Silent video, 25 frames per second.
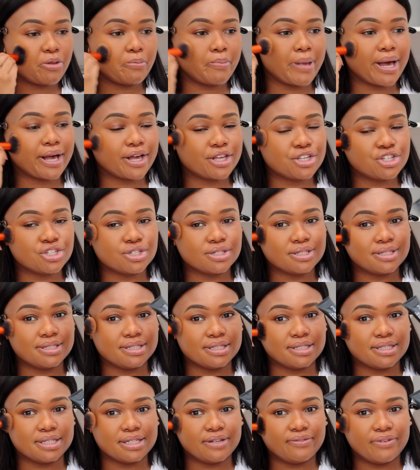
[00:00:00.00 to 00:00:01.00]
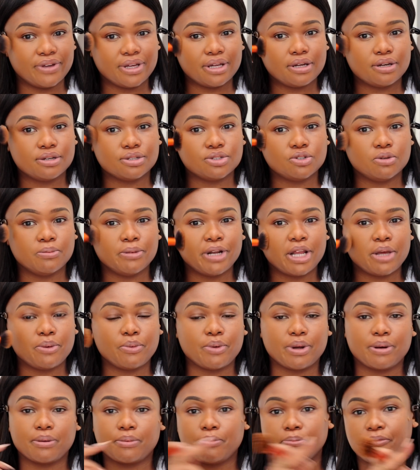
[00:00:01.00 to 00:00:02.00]
the packaging is deceiving, because normally
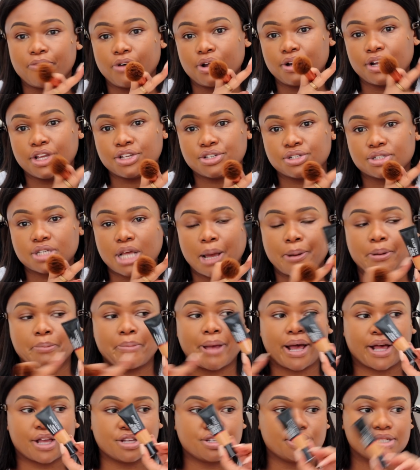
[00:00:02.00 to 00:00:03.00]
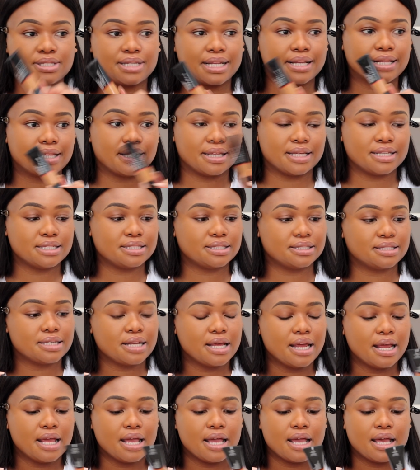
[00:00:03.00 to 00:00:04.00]
when foundations come in packages like this,
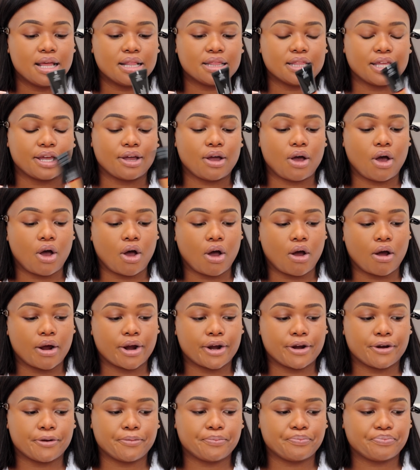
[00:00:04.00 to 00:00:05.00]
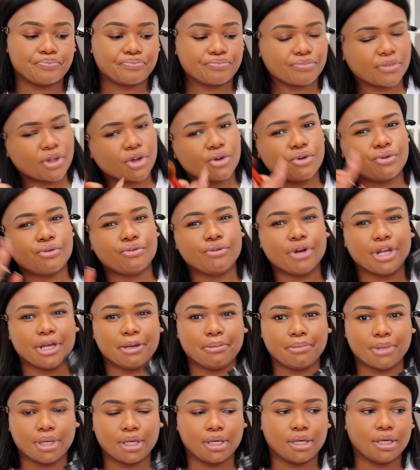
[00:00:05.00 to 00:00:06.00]
they are
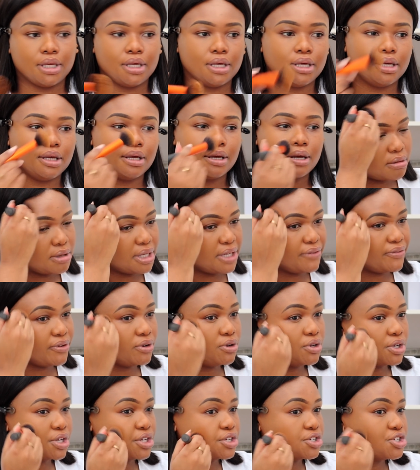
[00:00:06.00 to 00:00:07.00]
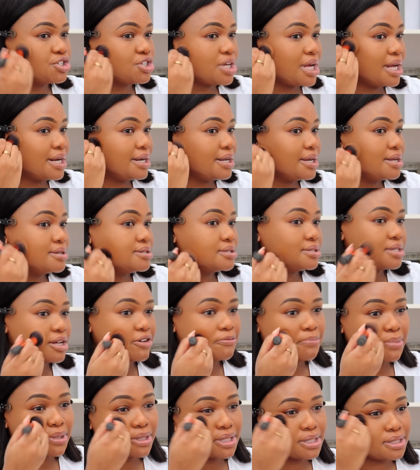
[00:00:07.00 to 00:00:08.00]
creamy, leave you looking shiny and
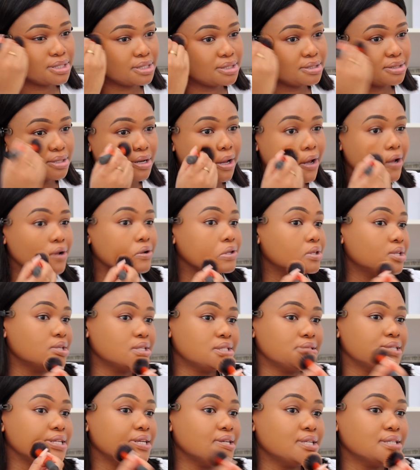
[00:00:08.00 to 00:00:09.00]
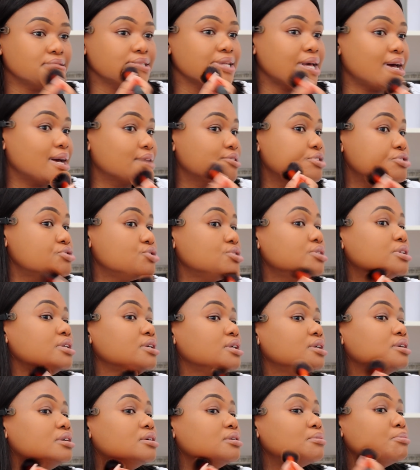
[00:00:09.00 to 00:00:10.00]
stuff, but this is not. This is
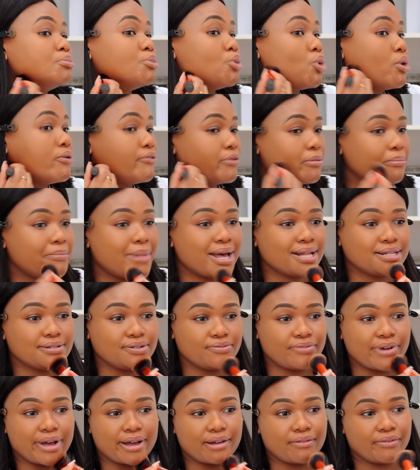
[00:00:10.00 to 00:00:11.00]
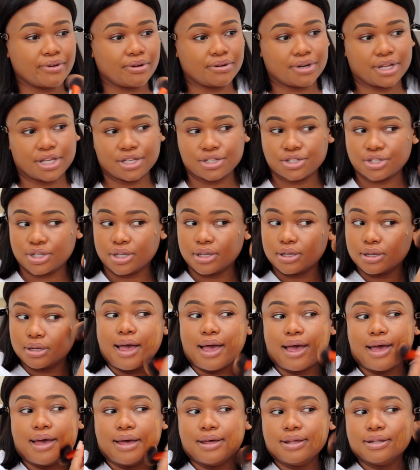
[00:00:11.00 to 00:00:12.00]
actually more of a mattifying foundation,
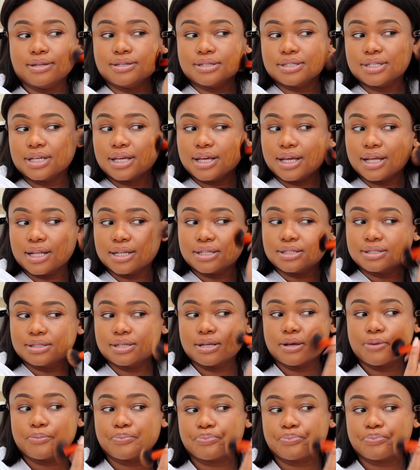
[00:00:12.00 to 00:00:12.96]
and it